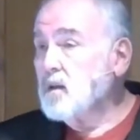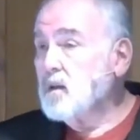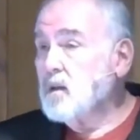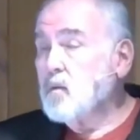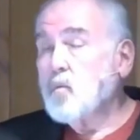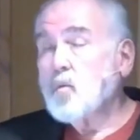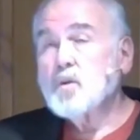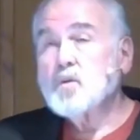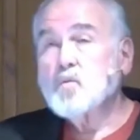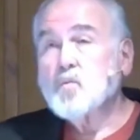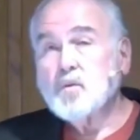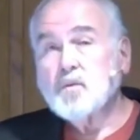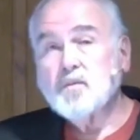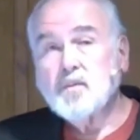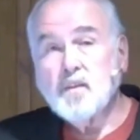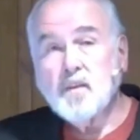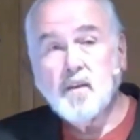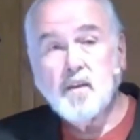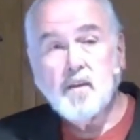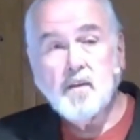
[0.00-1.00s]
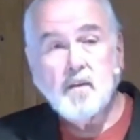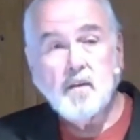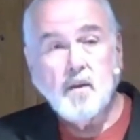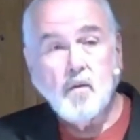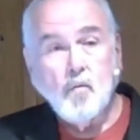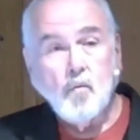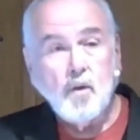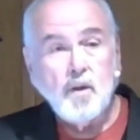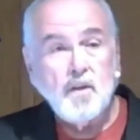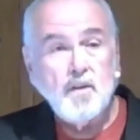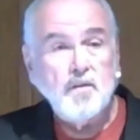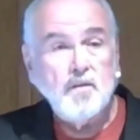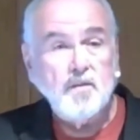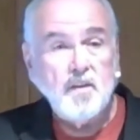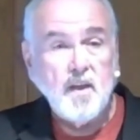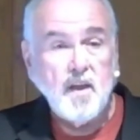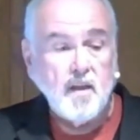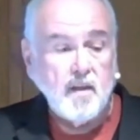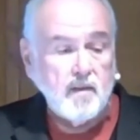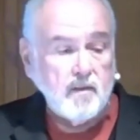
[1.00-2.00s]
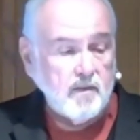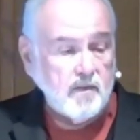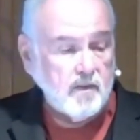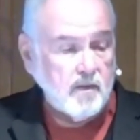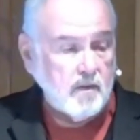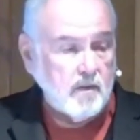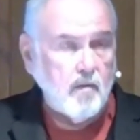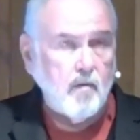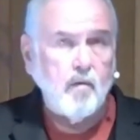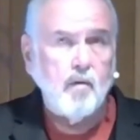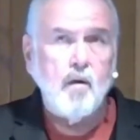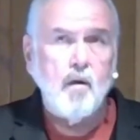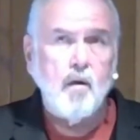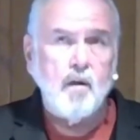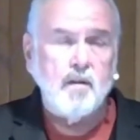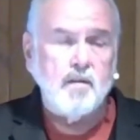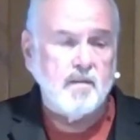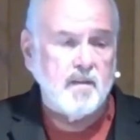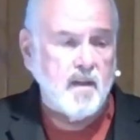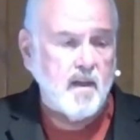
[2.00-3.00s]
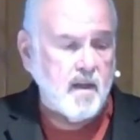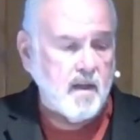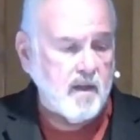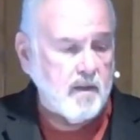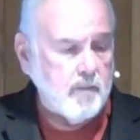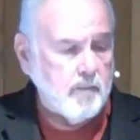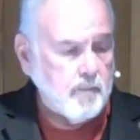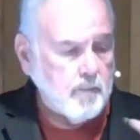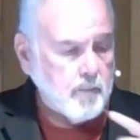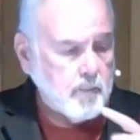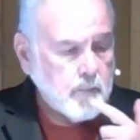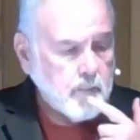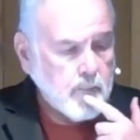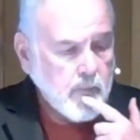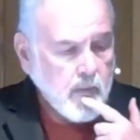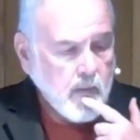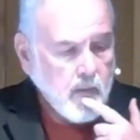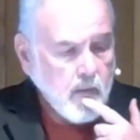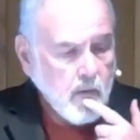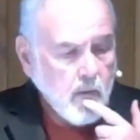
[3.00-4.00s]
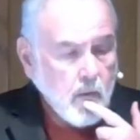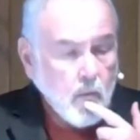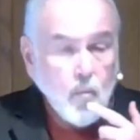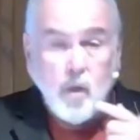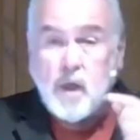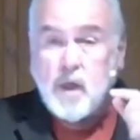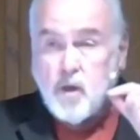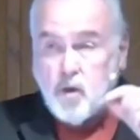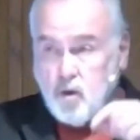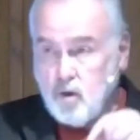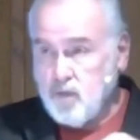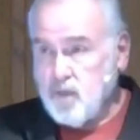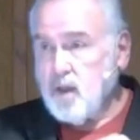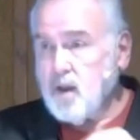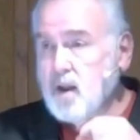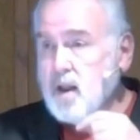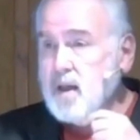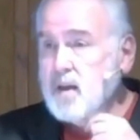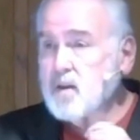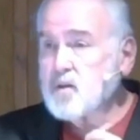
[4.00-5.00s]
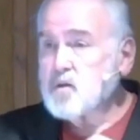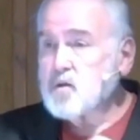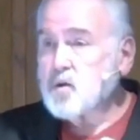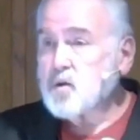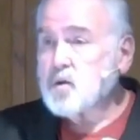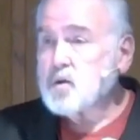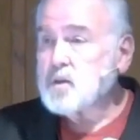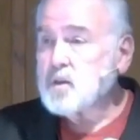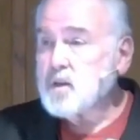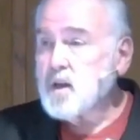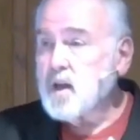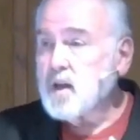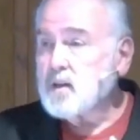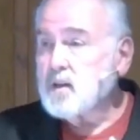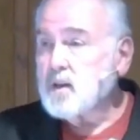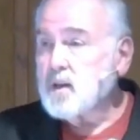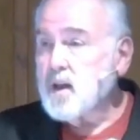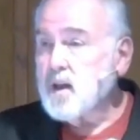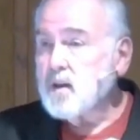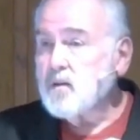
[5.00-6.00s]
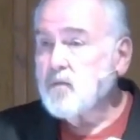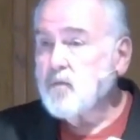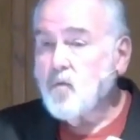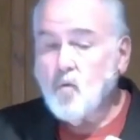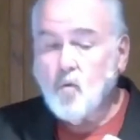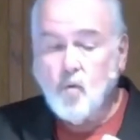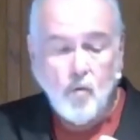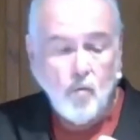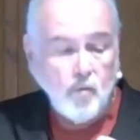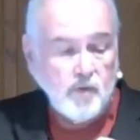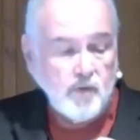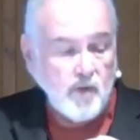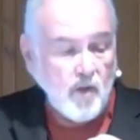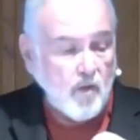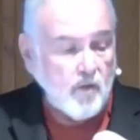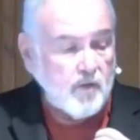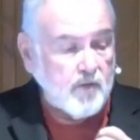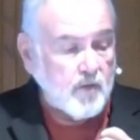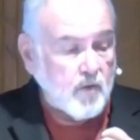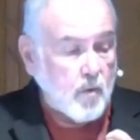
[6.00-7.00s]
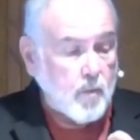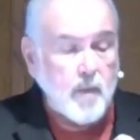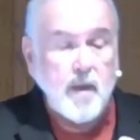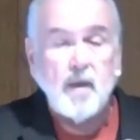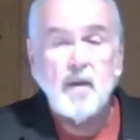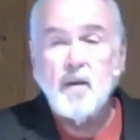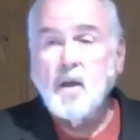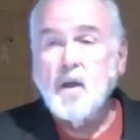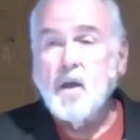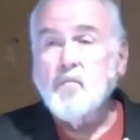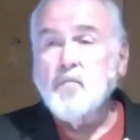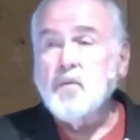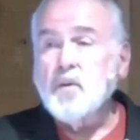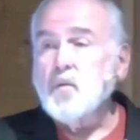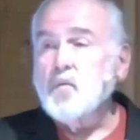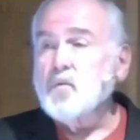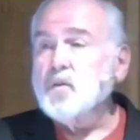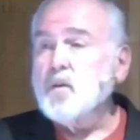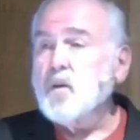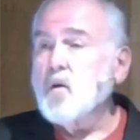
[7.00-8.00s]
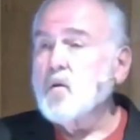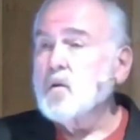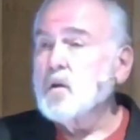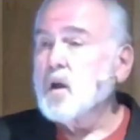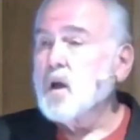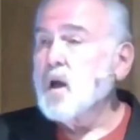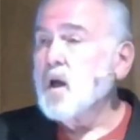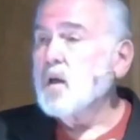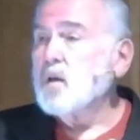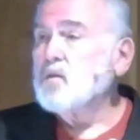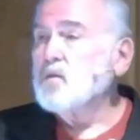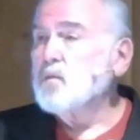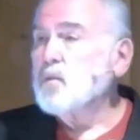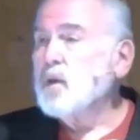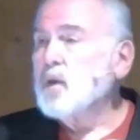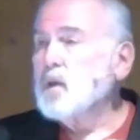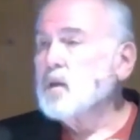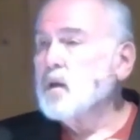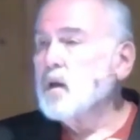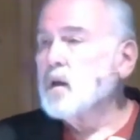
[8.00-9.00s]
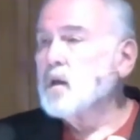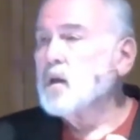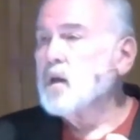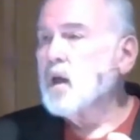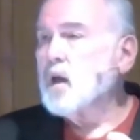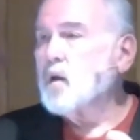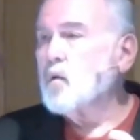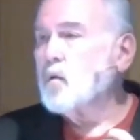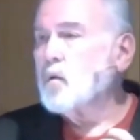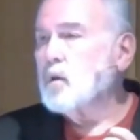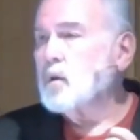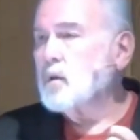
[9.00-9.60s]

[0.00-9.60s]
which was then Religious Science, or RSI, here at the Atlanta Church in 1994, was also about love, and it was called A Cosmic Giggle.